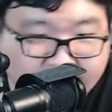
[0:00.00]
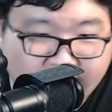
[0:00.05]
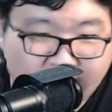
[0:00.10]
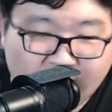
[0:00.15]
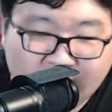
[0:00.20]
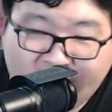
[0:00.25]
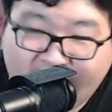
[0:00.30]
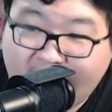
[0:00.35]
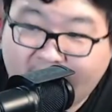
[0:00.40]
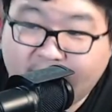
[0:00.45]

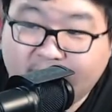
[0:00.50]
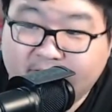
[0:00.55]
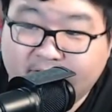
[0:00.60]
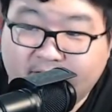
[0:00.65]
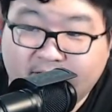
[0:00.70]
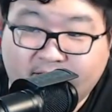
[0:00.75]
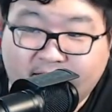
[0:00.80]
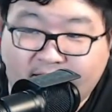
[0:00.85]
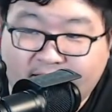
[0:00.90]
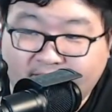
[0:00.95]
Okay,
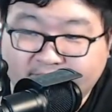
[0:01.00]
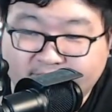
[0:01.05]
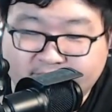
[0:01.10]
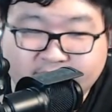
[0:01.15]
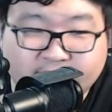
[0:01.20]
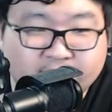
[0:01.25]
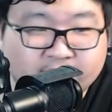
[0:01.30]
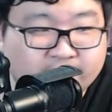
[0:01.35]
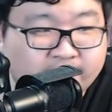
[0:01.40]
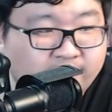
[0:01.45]

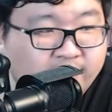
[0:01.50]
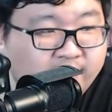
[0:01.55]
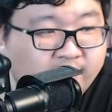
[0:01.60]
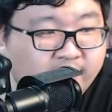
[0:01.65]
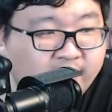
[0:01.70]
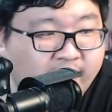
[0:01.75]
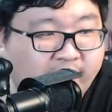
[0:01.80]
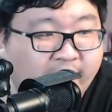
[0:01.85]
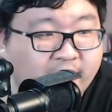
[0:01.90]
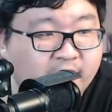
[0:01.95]
guys.
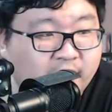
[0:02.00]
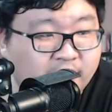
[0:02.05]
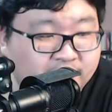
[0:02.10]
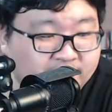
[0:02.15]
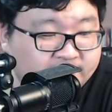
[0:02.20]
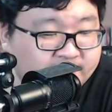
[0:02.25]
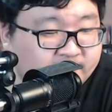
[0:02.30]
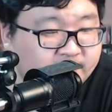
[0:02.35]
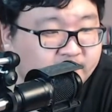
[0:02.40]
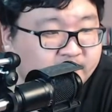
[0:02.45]
I know
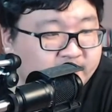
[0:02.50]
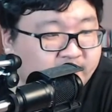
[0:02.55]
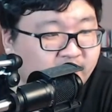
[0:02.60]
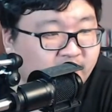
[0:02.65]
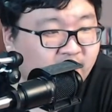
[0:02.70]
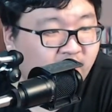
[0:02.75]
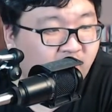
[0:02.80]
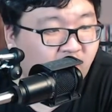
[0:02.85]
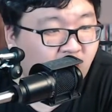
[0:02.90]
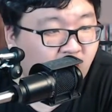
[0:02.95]
this has been a
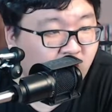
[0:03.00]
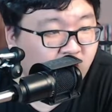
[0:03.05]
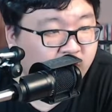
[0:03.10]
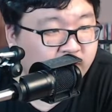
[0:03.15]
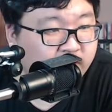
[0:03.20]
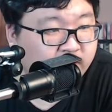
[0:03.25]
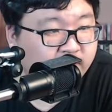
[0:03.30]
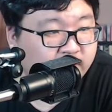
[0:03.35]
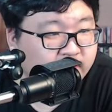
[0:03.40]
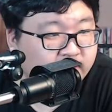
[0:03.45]

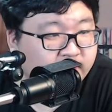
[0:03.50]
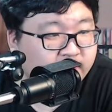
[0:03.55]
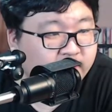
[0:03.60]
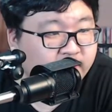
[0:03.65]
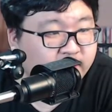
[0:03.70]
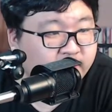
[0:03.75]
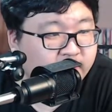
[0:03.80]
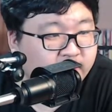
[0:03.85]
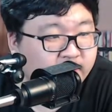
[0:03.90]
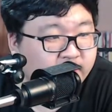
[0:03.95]
long
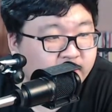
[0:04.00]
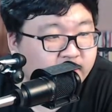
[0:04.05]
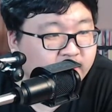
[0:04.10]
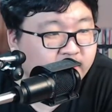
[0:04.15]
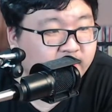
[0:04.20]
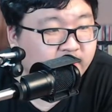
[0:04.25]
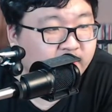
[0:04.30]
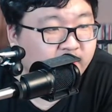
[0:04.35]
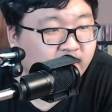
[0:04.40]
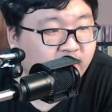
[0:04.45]

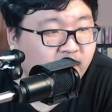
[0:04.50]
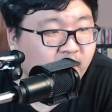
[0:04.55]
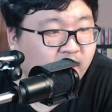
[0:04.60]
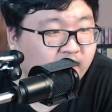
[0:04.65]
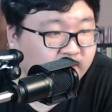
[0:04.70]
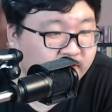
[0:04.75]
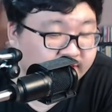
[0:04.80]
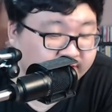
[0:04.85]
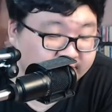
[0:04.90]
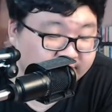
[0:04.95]

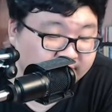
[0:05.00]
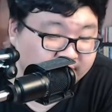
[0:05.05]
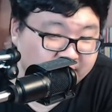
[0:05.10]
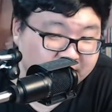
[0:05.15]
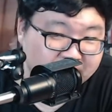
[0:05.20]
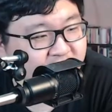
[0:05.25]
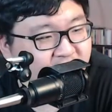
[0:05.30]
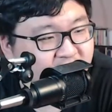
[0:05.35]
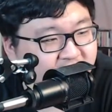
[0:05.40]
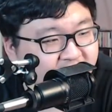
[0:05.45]
list,
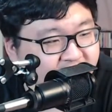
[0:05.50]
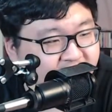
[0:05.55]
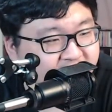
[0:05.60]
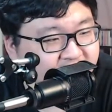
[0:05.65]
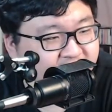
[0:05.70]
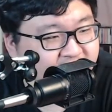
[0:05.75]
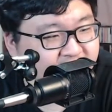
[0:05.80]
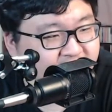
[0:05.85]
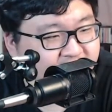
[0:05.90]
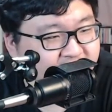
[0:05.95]
but
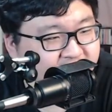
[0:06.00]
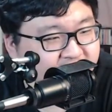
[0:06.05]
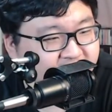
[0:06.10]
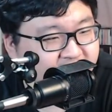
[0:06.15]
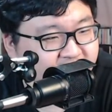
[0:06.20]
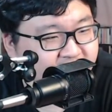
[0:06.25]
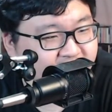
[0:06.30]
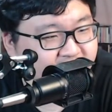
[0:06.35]
this